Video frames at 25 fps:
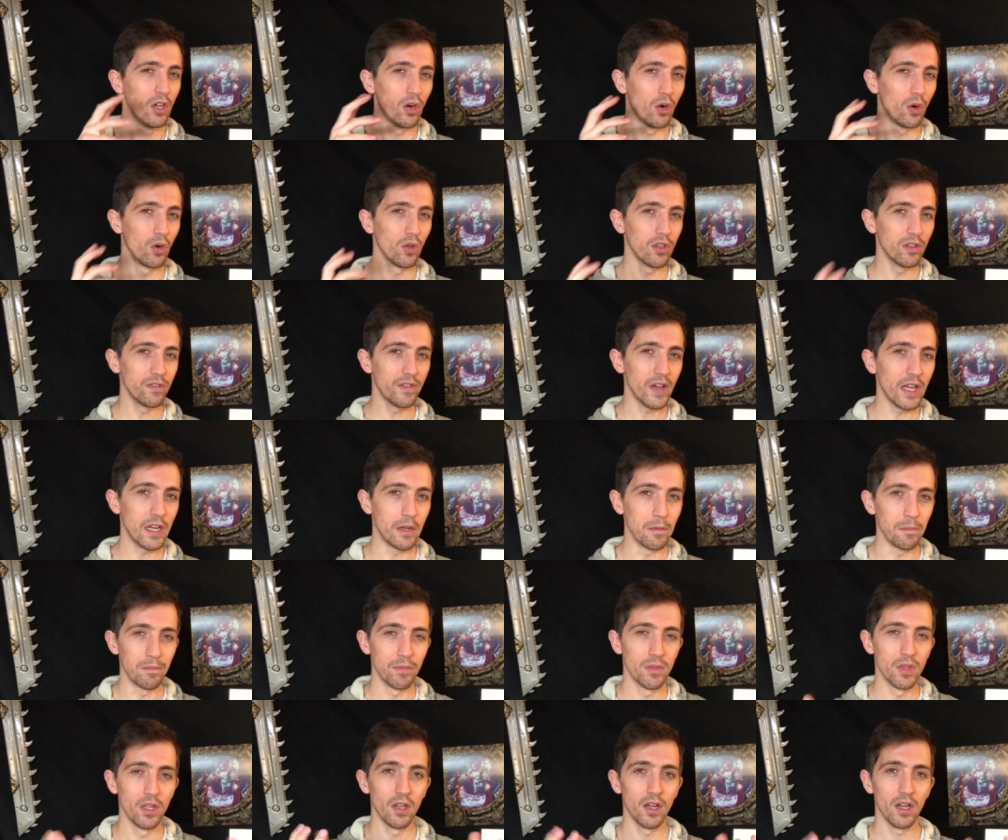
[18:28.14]
or the Venom?
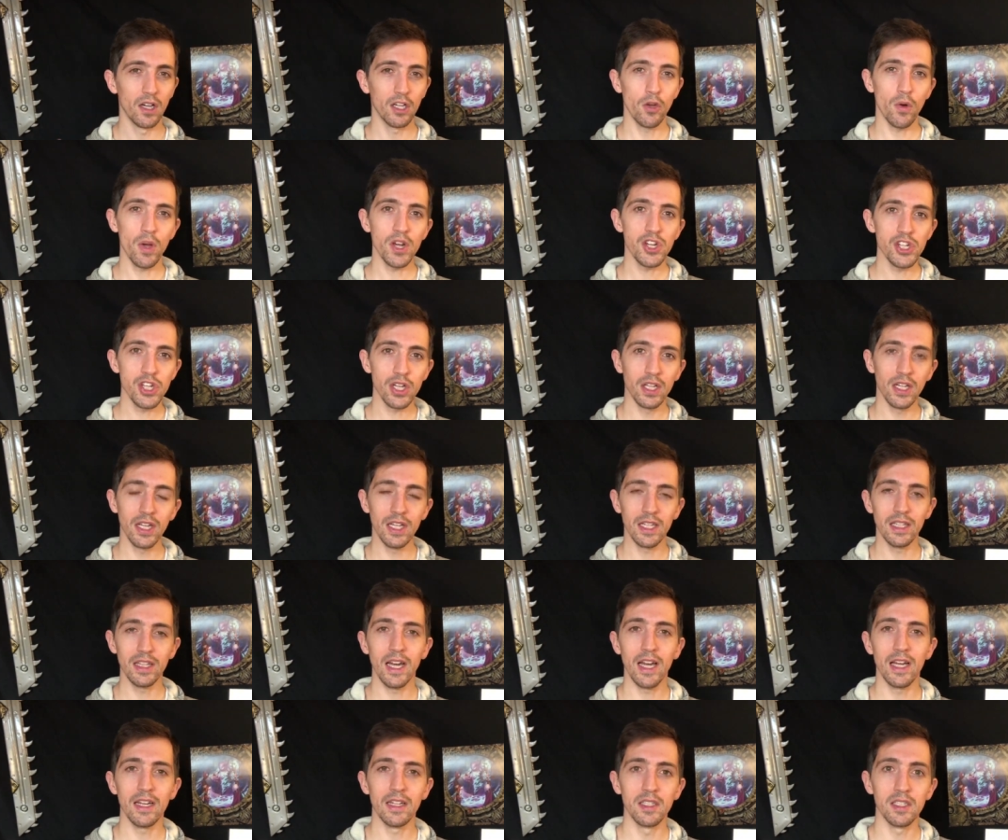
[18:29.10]
A question
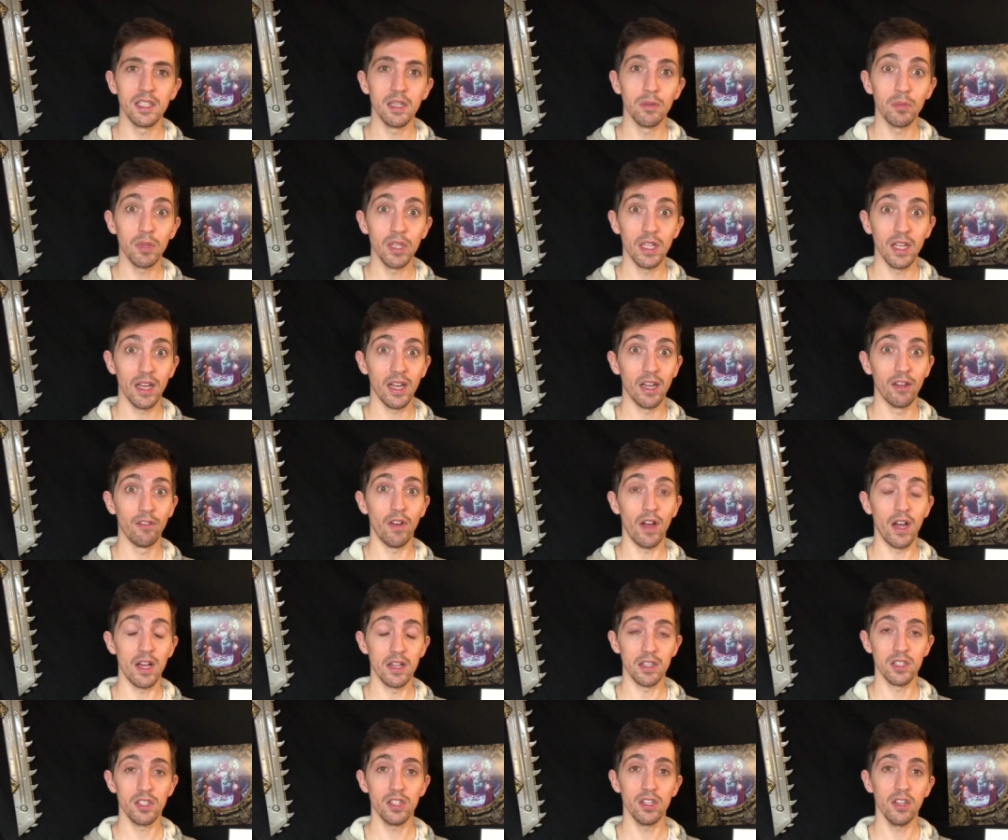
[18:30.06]
like that is something I've
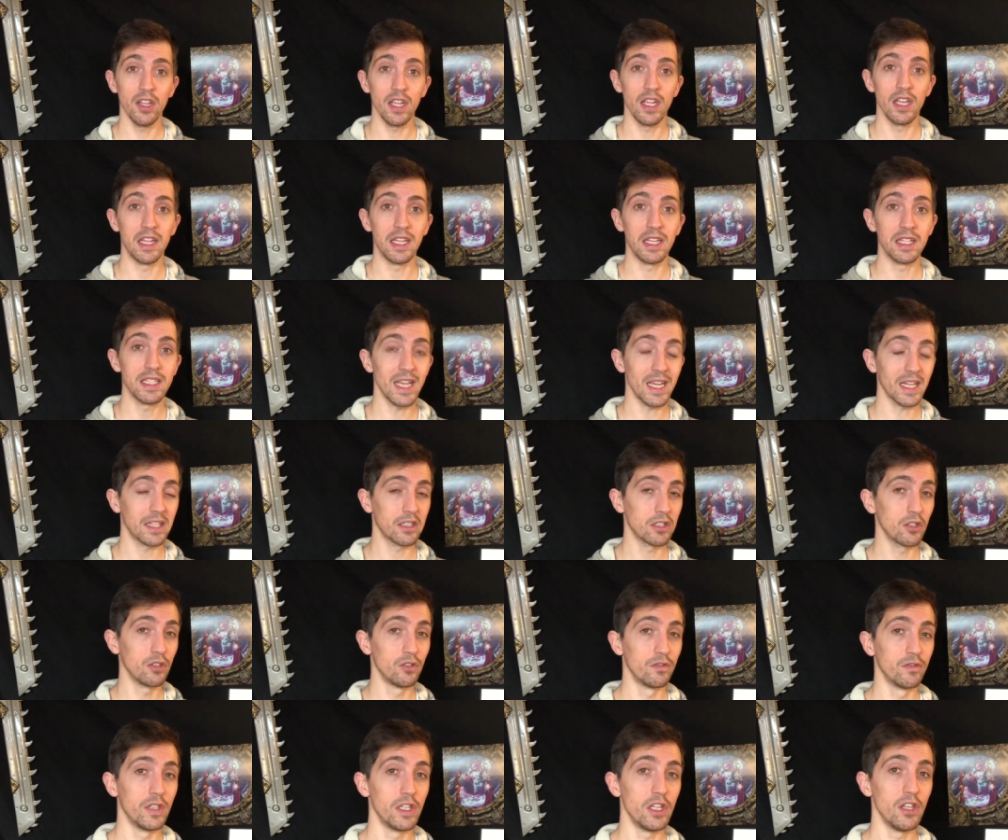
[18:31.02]
answered in a
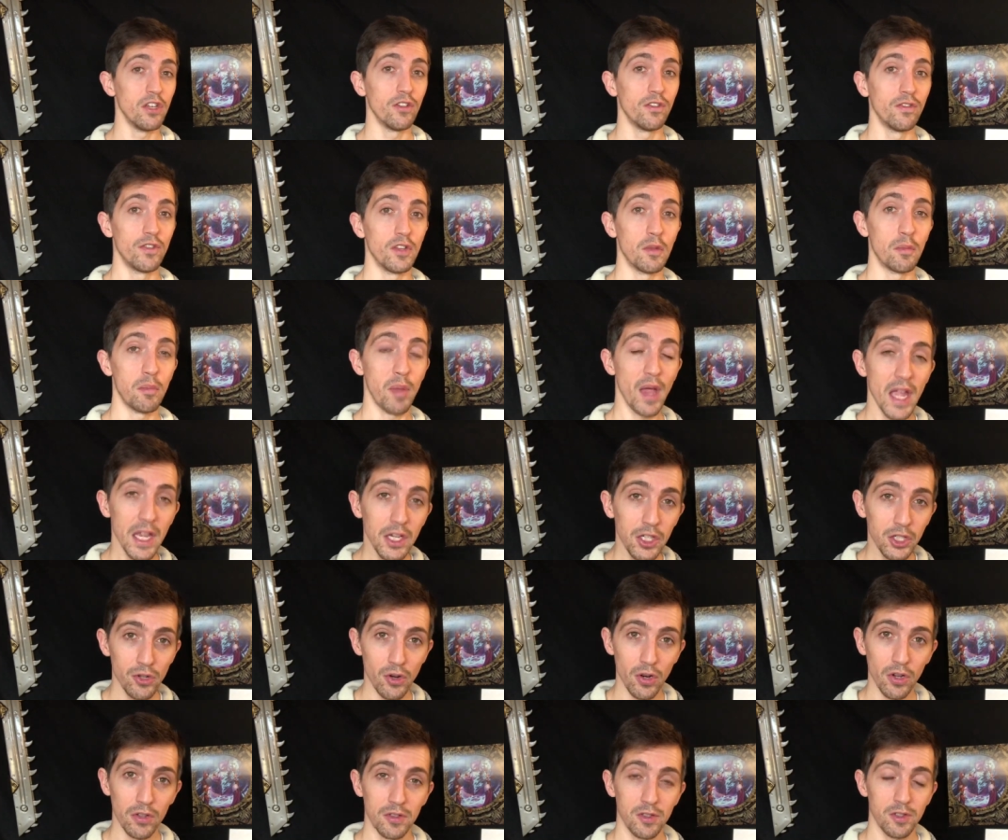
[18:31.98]
tactical video for the
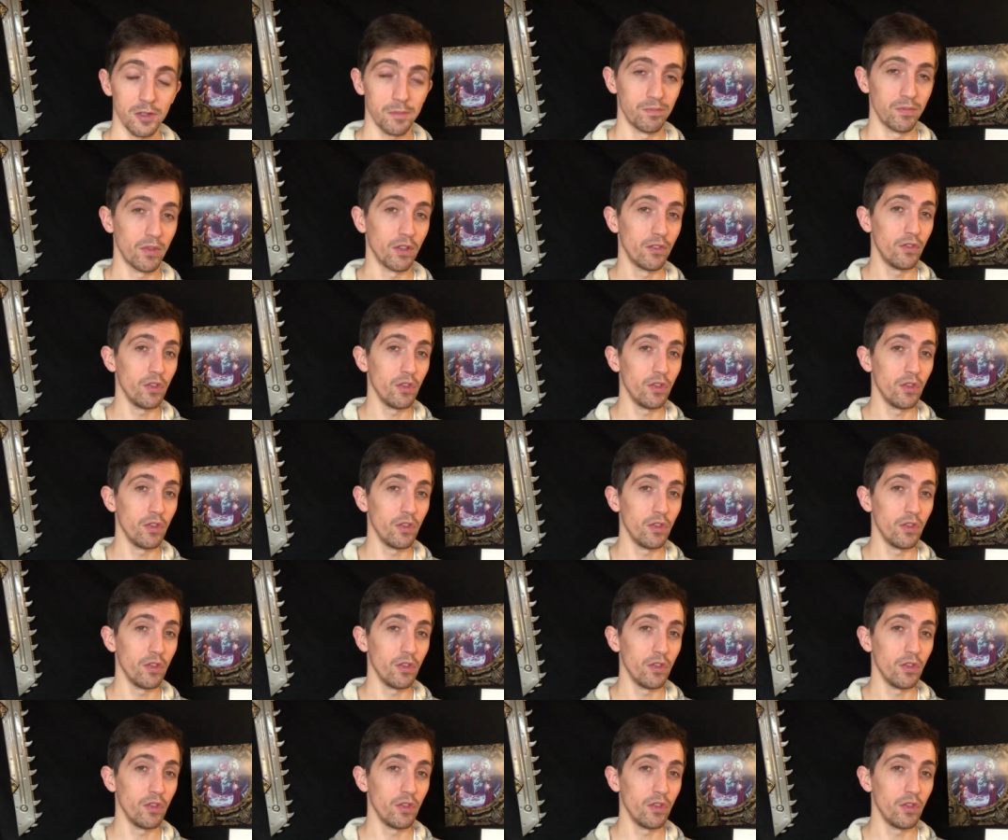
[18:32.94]
Patreons.